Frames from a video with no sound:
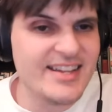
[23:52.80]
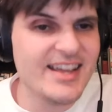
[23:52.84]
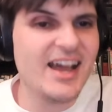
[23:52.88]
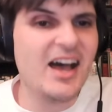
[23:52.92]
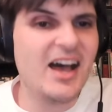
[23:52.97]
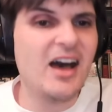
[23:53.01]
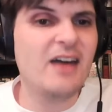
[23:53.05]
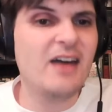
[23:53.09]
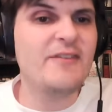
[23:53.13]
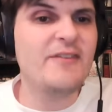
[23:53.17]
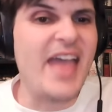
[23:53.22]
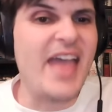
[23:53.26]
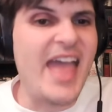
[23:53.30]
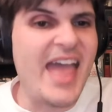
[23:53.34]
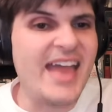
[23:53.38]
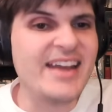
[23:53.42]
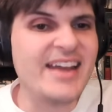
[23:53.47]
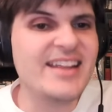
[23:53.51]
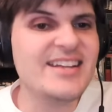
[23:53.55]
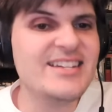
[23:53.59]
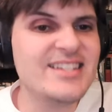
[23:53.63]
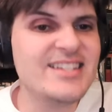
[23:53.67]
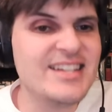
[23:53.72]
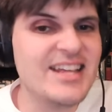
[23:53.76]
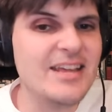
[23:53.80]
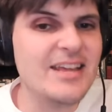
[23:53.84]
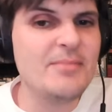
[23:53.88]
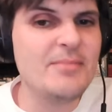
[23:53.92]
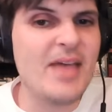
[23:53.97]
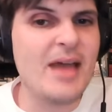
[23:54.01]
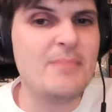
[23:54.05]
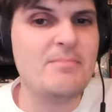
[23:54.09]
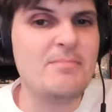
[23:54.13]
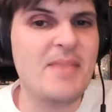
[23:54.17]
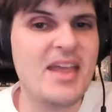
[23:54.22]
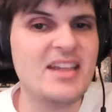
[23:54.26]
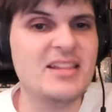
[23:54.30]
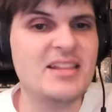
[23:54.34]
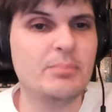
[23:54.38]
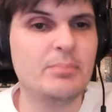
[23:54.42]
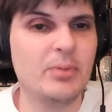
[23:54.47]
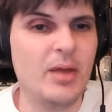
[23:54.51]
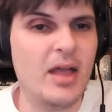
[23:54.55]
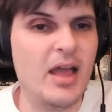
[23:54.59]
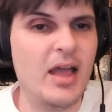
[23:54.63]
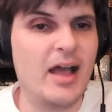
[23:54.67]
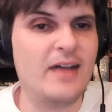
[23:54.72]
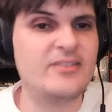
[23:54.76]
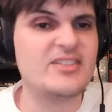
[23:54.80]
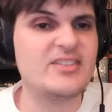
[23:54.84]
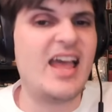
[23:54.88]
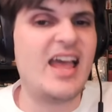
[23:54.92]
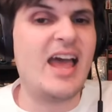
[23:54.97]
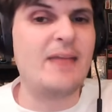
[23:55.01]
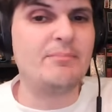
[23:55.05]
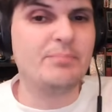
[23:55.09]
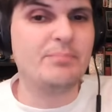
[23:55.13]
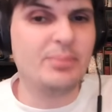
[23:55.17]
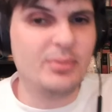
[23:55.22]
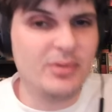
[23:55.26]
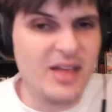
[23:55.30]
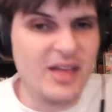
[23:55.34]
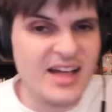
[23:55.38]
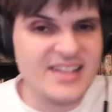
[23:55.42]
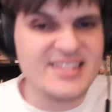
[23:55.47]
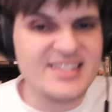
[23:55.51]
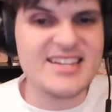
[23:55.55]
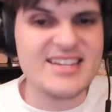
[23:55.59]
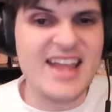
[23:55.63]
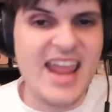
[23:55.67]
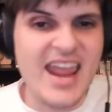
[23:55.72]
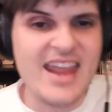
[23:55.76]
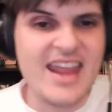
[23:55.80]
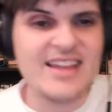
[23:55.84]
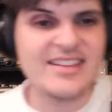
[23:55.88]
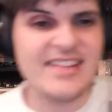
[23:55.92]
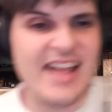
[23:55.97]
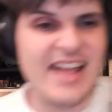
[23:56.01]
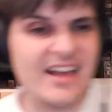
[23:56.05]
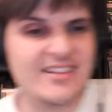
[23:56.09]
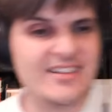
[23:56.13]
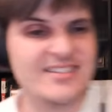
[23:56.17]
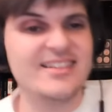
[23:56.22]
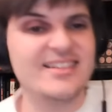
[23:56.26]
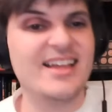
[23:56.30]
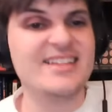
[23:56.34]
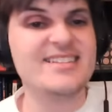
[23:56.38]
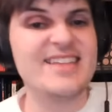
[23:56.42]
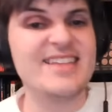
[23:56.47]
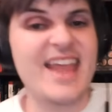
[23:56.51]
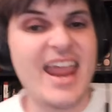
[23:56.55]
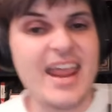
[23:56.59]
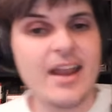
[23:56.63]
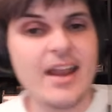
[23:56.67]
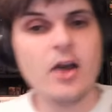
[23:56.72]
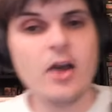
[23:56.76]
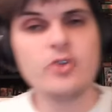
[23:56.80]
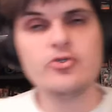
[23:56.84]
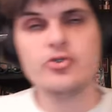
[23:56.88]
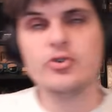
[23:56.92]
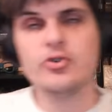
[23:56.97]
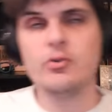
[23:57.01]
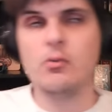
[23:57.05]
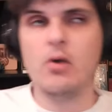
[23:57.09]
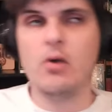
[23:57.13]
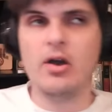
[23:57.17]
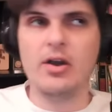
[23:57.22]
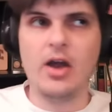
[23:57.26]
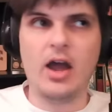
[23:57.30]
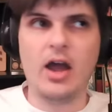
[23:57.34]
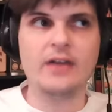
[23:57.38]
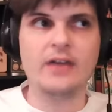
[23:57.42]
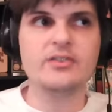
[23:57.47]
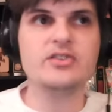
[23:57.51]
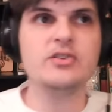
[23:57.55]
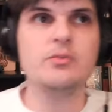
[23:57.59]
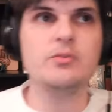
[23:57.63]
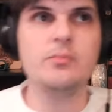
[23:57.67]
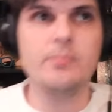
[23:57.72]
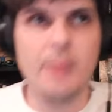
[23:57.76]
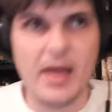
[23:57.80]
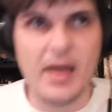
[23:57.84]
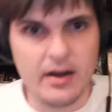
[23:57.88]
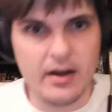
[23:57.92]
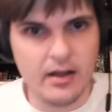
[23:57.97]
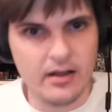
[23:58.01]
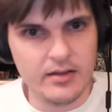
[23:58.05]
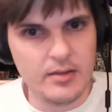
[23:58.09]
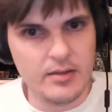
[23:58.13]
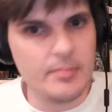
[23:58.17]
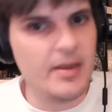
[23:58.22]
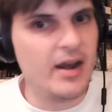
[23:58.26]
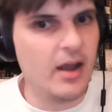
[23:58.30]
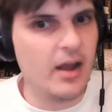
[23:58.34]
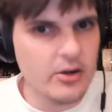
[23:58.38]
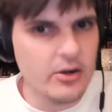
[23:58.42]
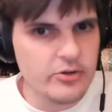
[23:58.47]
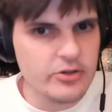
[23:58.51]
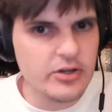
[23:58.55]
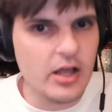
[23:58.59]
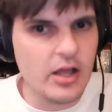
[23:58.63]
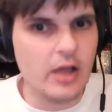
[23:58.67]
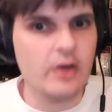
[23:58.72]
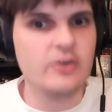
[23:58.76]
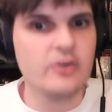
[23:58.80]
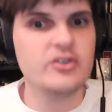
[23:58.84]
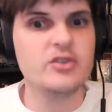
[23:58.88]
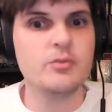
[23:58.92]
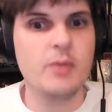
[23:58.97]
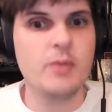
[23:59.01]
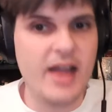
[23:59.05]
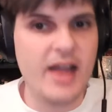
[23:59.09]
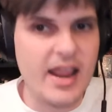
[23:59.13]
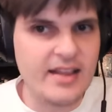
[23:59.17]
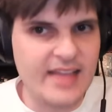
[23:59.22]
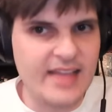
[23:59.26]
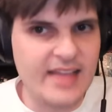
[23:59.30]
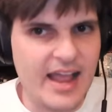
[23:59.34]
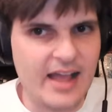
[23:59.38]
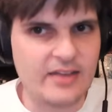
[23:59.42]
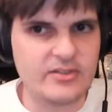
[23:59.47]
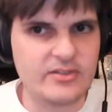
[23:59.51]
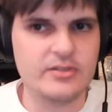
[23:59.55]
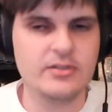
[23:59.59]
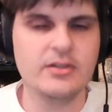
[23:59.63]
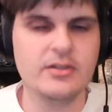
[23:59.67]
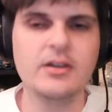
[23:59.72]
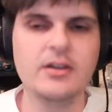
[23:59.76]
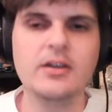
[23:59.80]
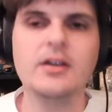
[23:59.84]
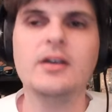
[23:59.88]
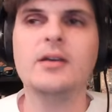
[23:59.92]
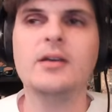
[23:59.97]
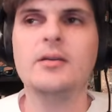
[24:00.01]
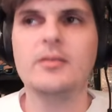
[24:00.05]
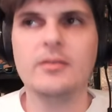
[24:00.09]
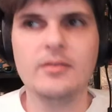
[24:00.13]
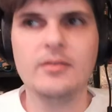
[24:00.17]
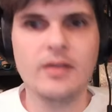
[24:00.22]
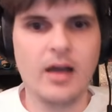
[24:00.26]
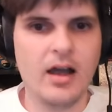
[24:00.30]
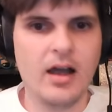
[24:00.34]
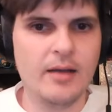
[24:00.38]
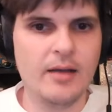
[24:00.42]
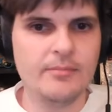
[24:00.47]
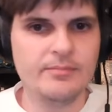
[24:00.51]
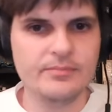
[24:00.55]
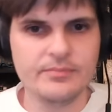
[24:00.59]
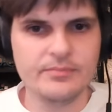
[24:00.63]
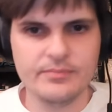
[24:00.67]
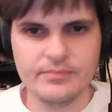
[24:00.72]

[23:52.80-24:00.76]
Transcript: of any team that made the playoffs at plus 8,000. That's 800 to 1 odds. You bet, you bet $100, you win 8,000. Um,